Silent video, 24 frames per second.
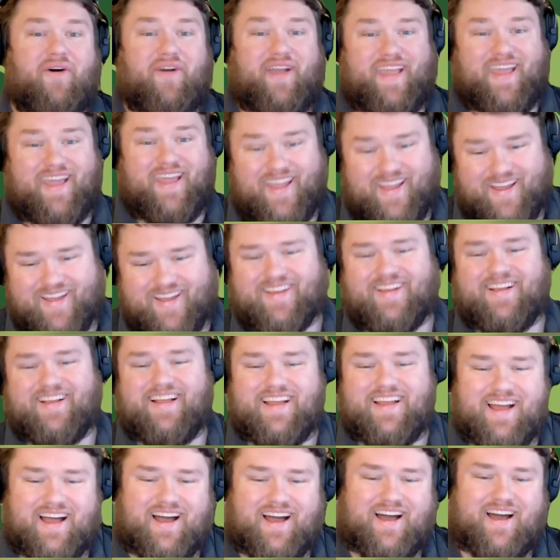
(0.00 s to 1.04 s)
Okay.
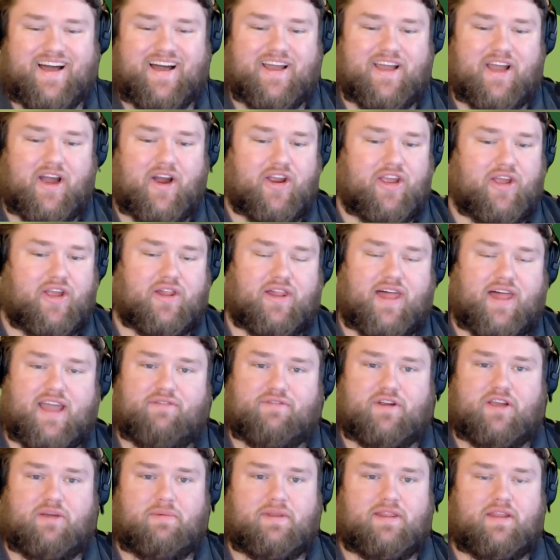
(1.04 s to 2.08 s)
Are you a
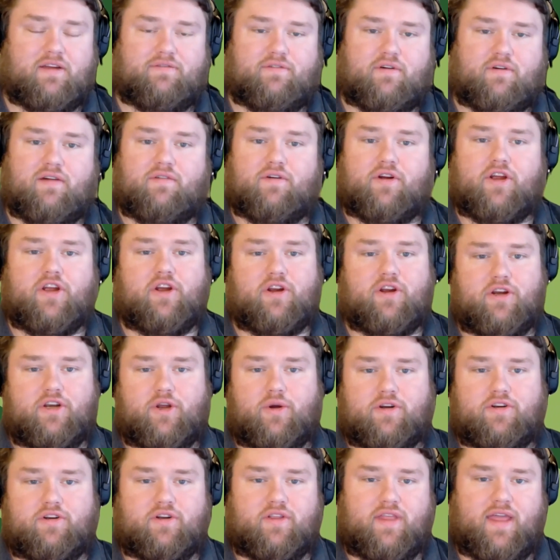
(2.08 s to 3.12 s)
lifer? You've been there forever? You're
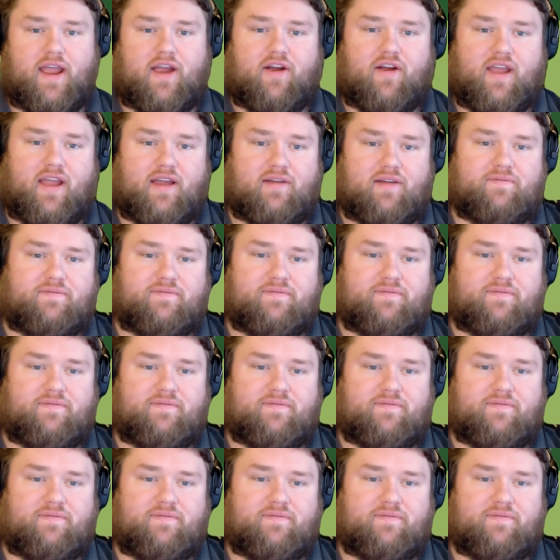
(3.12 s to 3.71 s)
newer to the area?